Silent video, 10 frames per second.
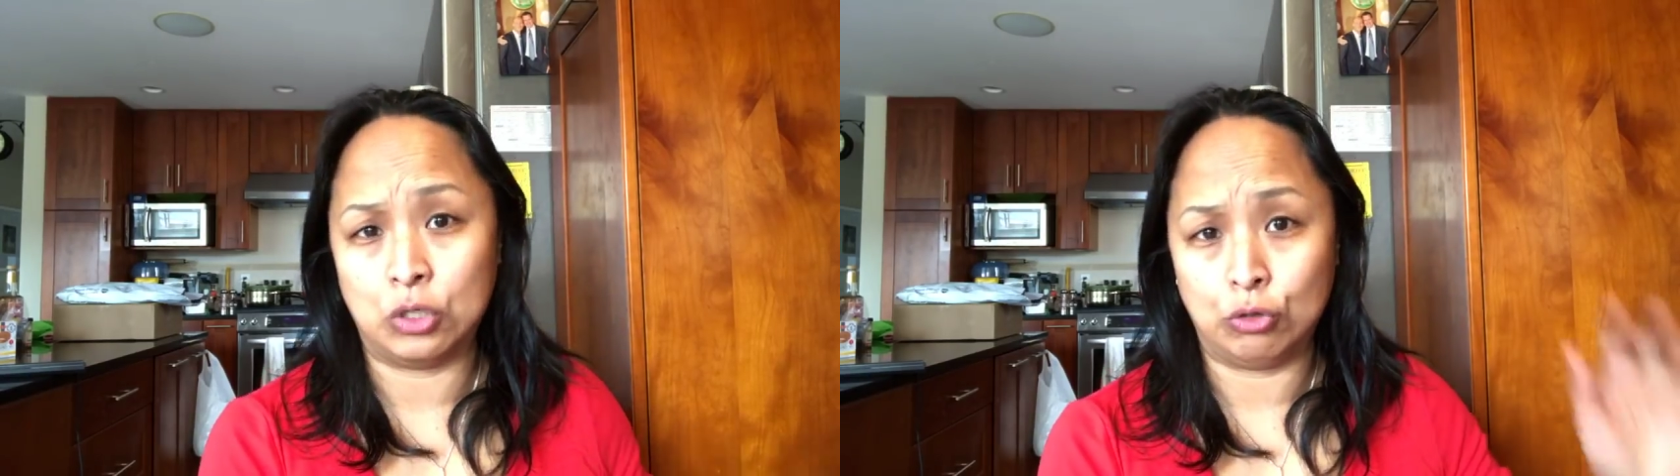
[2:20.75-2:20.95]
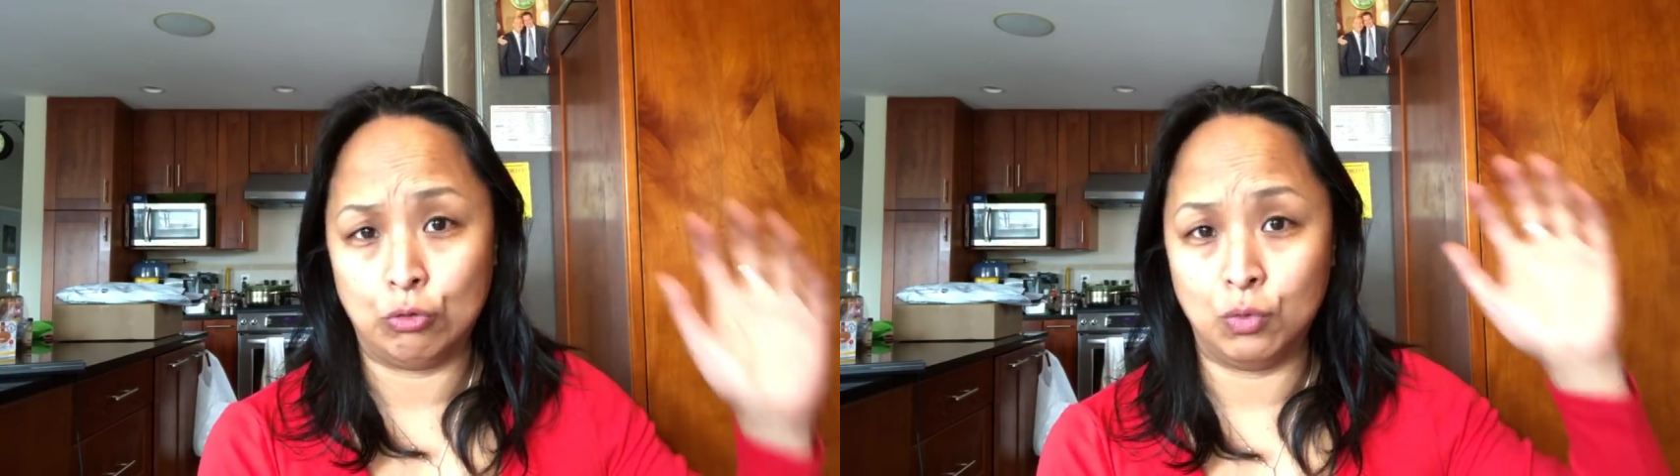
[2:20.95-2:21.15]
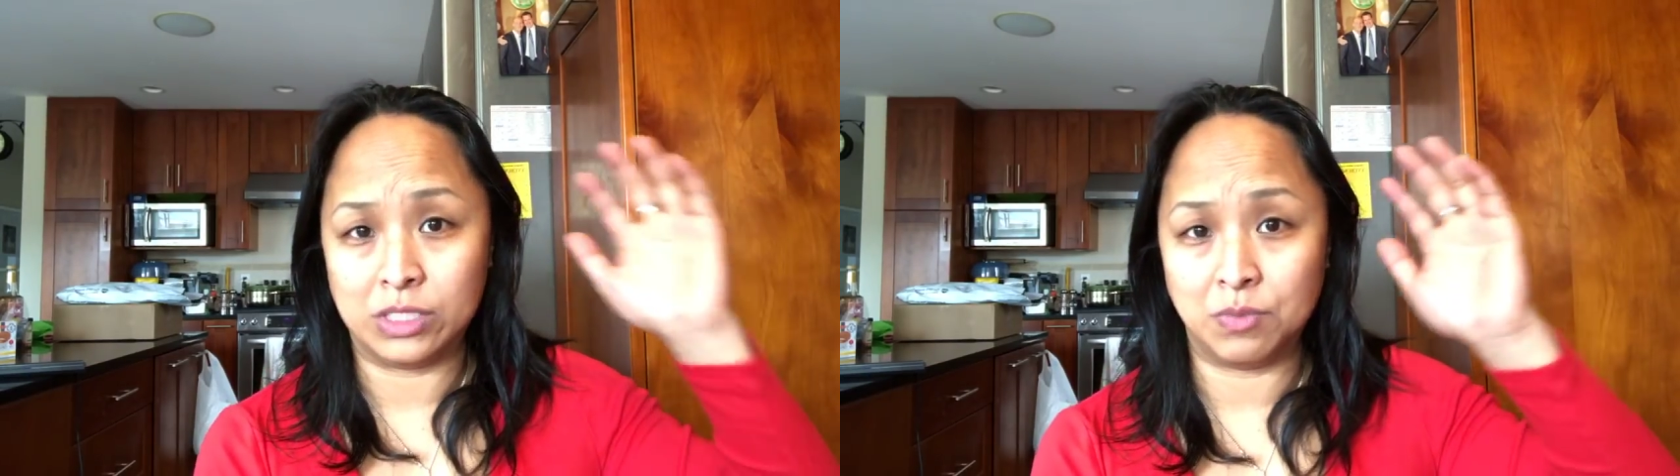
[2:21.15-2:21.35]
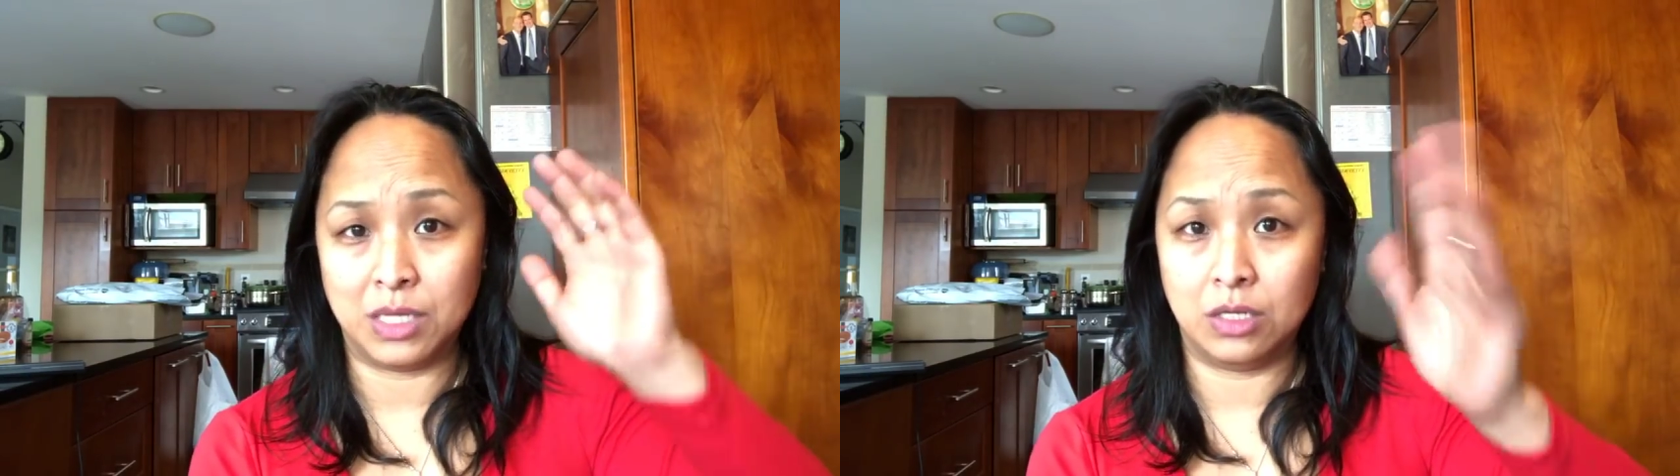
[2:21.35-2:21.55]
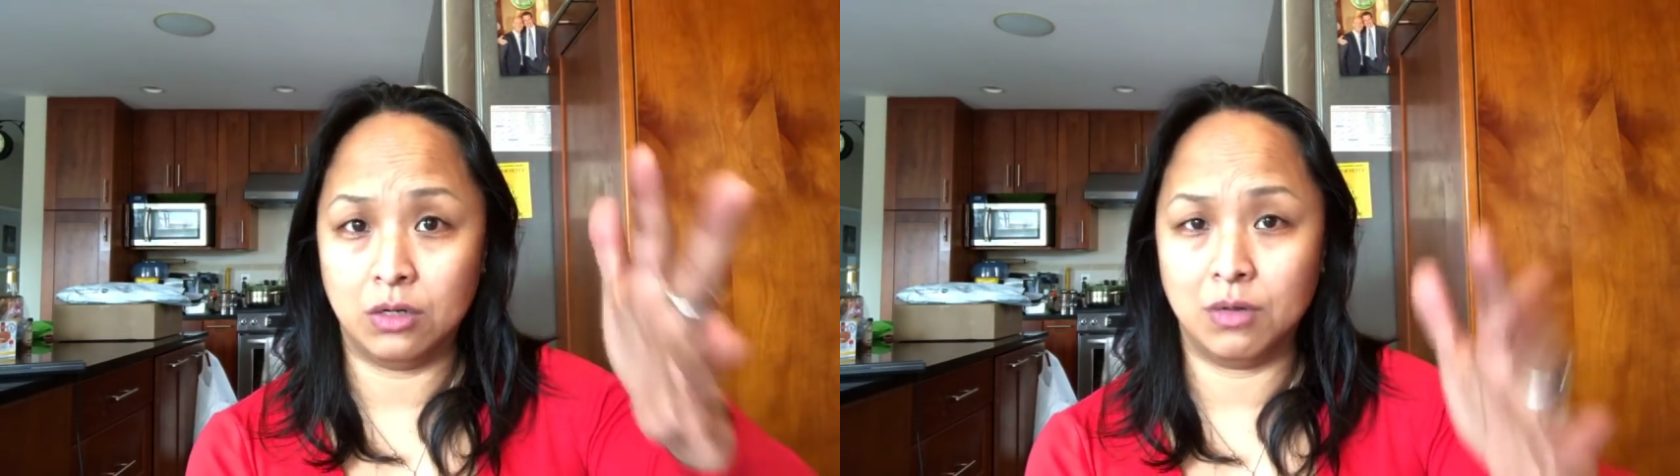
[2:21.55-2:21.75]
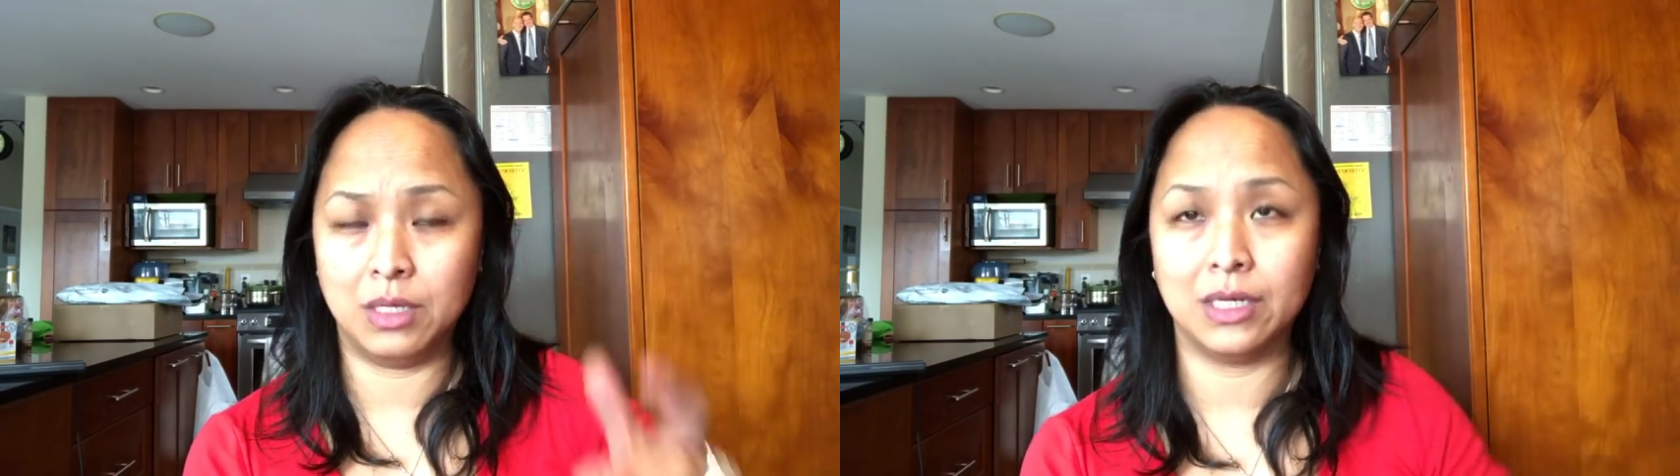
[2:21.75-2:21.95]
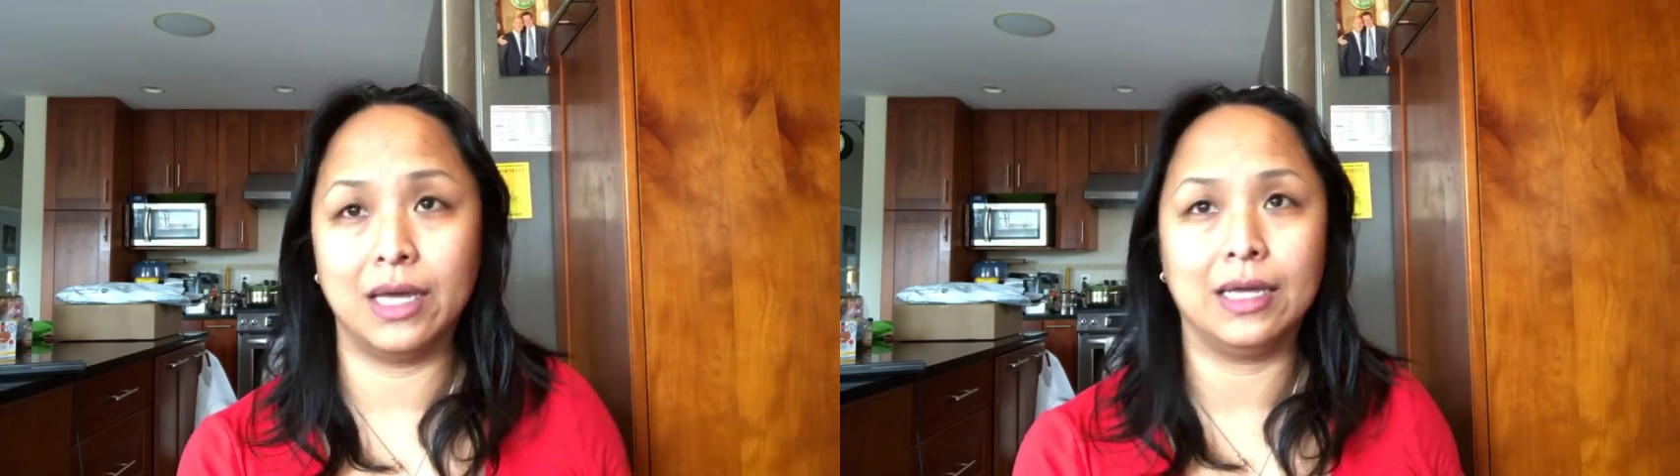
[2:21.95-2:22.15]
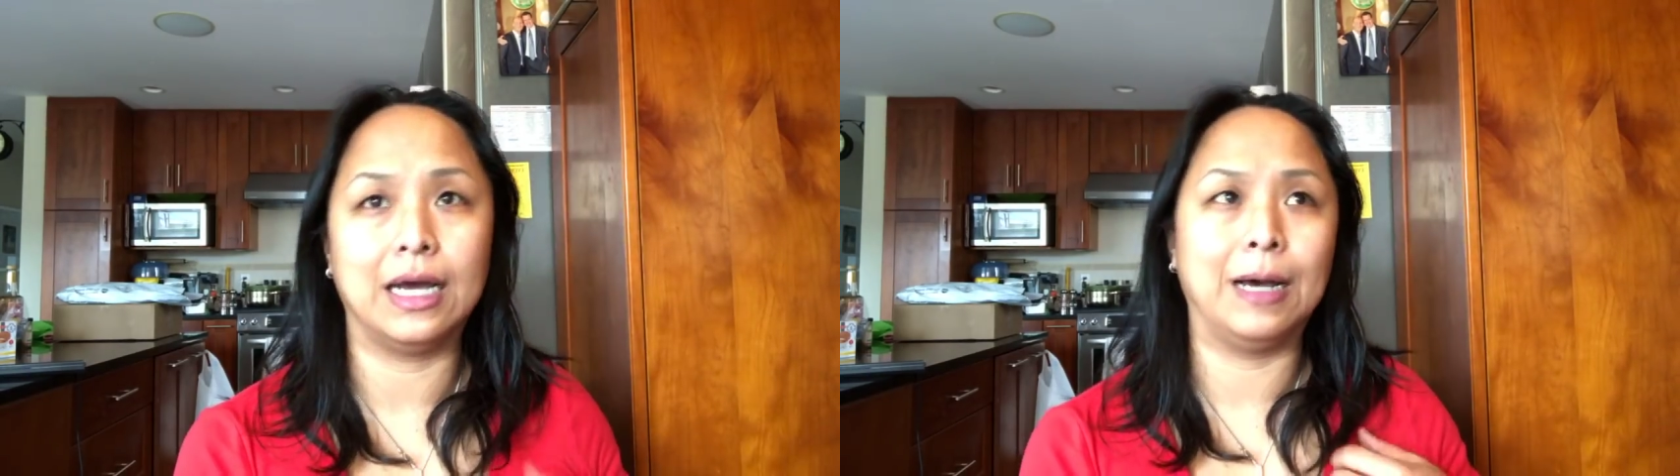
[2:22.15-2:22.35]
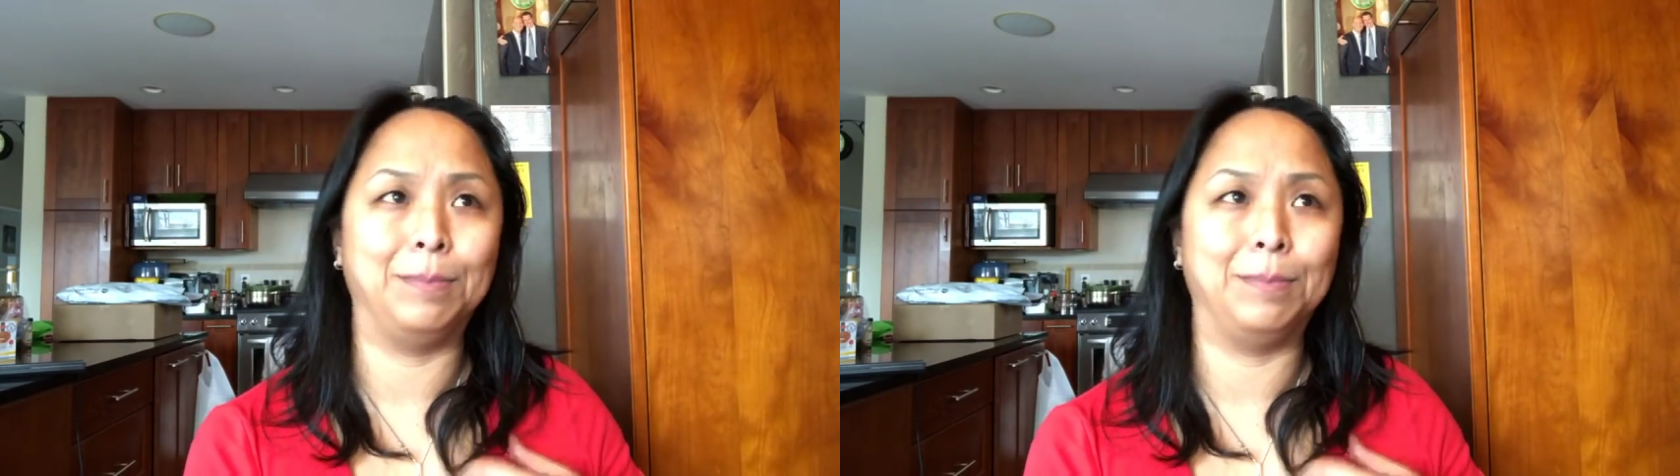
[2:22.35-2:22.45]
to do with me. You know what I mean? Like,